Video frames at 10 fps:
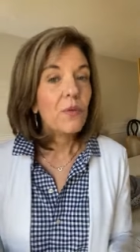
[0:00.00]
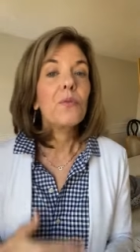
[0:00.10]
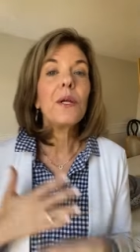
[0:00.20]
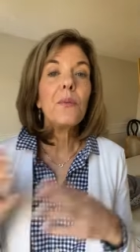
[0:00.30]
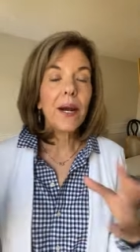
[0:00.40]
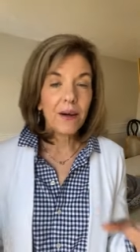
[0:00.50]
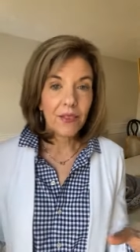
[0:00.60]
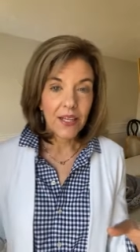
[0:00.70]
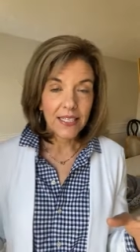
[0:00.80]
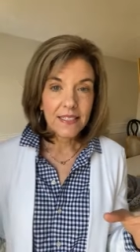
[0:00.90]
Rewear
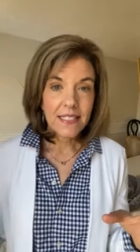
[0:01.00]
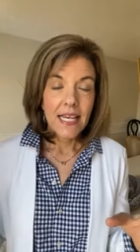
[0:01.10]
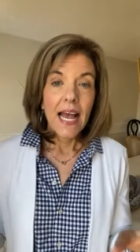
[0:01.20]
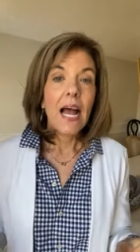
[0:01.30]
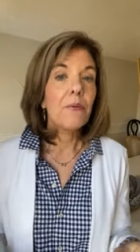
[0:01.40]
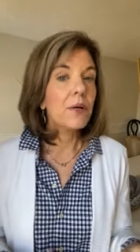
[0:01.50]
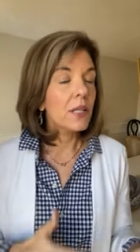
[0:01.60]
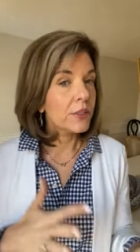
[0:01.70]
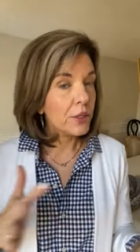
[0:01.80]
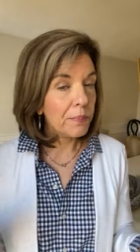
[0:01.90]
things. I will
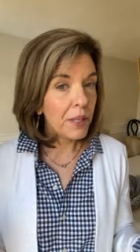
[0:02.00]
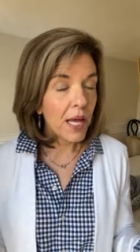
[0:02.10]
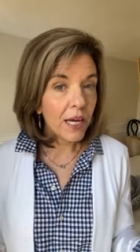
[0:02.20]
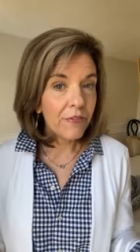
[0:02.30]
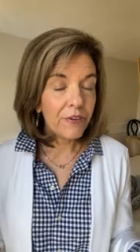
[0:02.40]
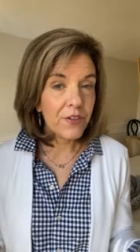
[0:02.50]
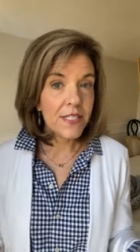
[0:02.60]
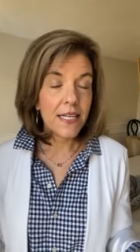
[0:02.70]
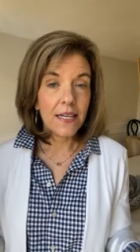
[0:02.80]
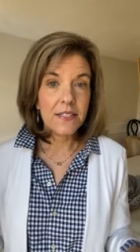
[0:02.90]
a little plug for the
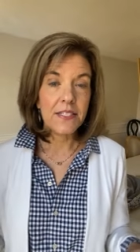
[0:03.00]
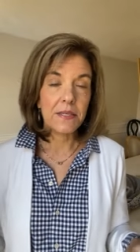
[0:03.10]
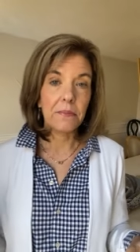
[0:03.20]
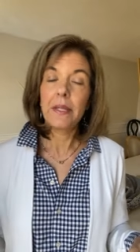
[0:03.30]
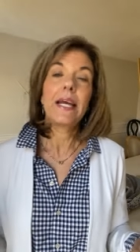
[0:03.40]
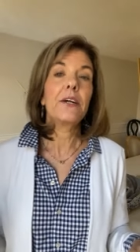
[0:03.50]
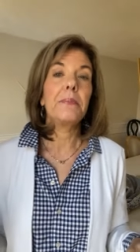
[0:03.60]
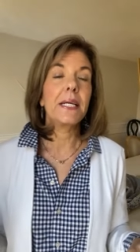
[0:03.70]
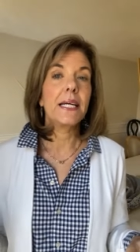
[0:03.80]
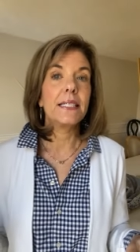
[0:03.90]
Style System Planner
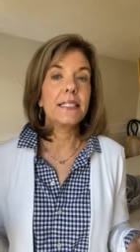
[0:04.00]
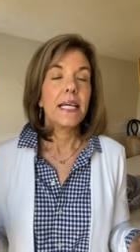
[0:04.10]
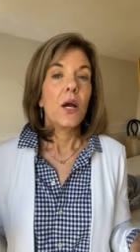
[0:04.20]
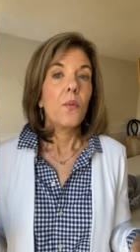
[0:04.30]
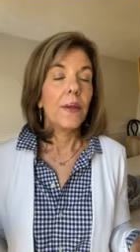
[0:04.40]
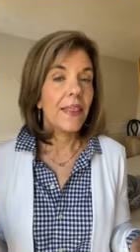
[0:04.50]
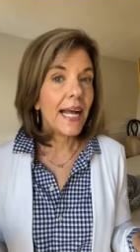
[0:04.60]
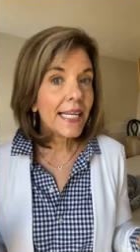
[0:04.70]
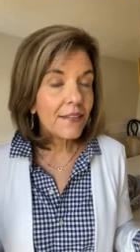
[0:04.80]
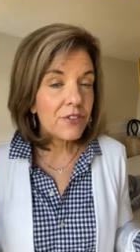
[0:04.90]
because what
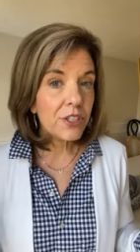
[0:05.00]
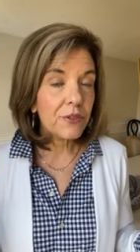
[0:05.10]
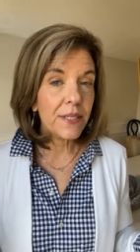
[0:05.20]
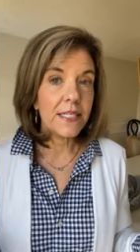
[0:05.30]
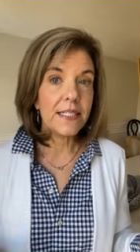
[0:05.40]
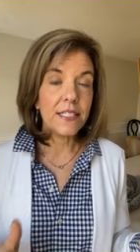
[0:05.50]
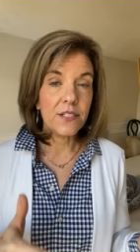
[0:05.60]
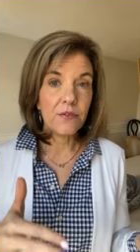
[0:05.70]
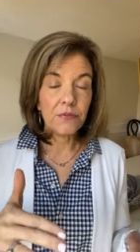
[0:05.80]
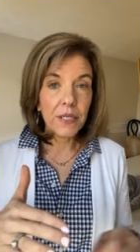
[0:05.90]
that gives you is these
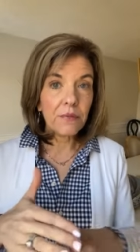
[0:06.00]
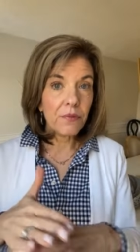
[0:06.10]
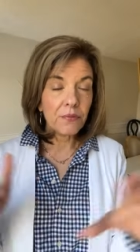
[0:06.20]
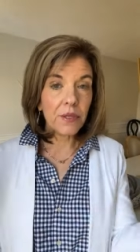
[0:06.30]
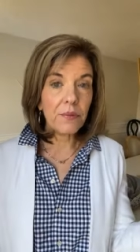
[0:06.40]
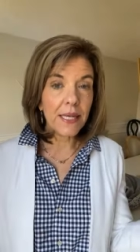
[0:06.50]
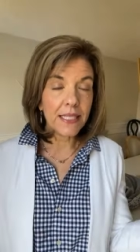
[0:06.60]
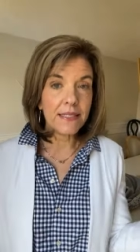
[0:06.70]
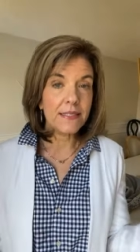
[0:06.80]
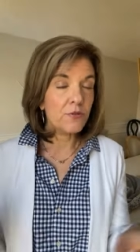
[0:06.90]
three three weeks,